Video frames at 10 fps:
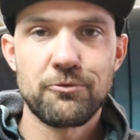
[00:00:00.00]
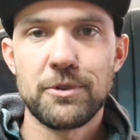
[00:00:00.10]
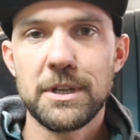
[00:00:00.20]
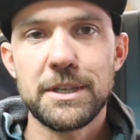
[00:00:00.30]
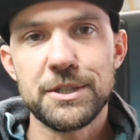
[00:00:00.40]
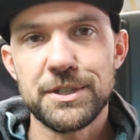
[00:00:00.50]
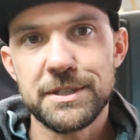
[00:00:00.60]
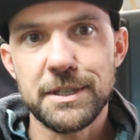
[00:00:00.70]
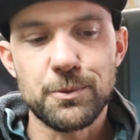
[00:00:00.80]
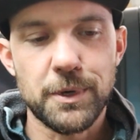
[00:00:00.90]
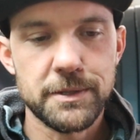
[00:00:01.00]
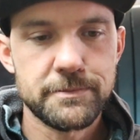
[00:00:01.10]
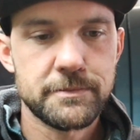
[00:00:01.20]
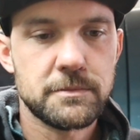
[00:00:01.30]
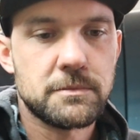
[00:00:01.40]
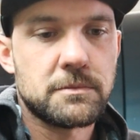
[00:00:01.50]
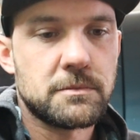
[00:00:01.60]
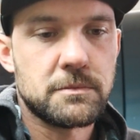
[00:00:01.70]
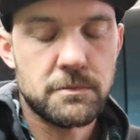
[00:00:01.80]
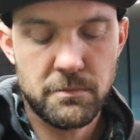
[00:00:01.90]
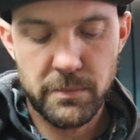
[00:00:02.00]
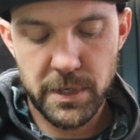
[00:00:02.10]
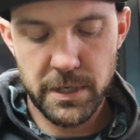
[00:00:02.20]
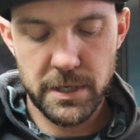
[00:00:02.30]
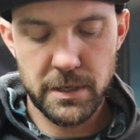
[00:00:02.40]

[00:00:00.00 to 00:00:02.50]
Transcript: Really, you just need one, but